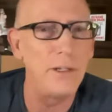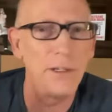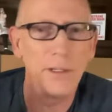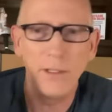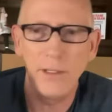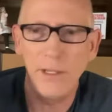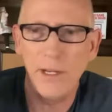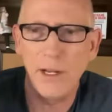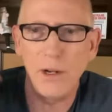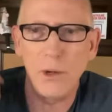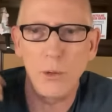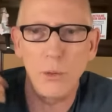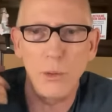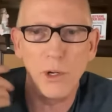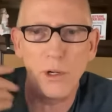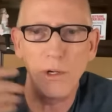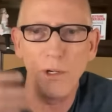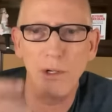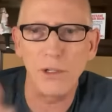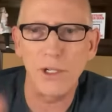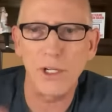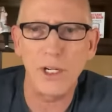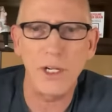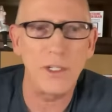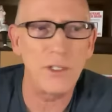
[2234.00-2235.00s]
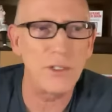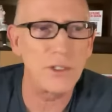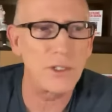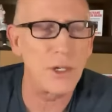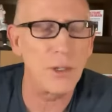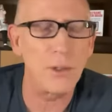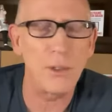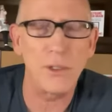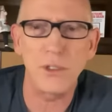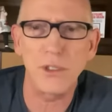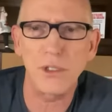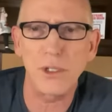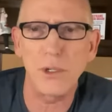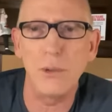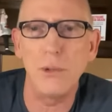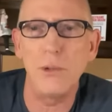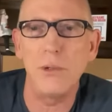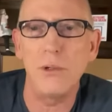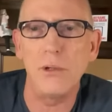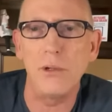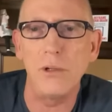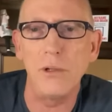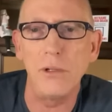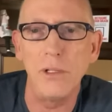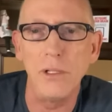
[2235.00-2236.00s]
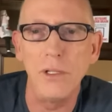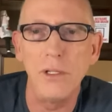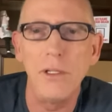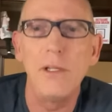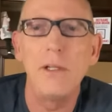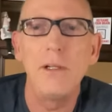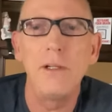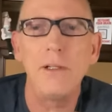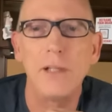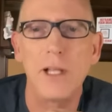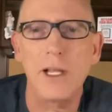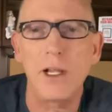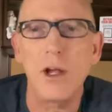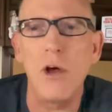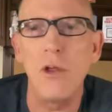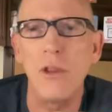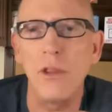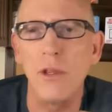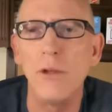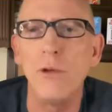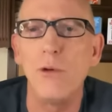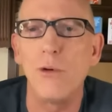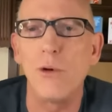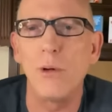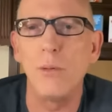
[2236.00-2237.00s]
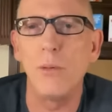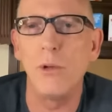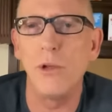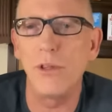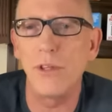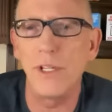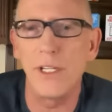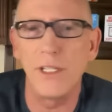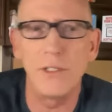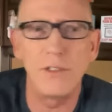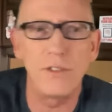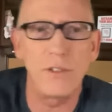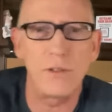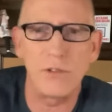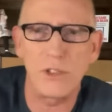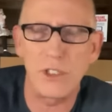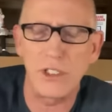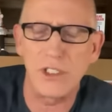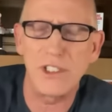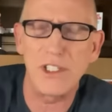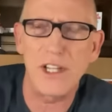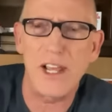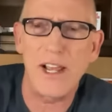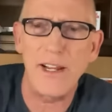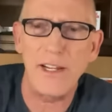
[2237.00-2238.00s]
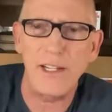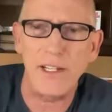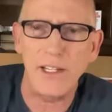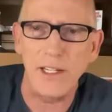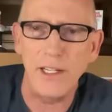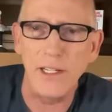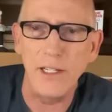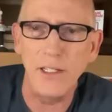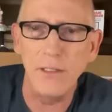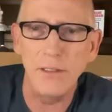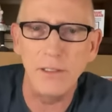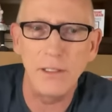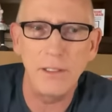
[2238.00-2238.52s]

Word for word: you know, where your kids go to school, like all the normal things of society.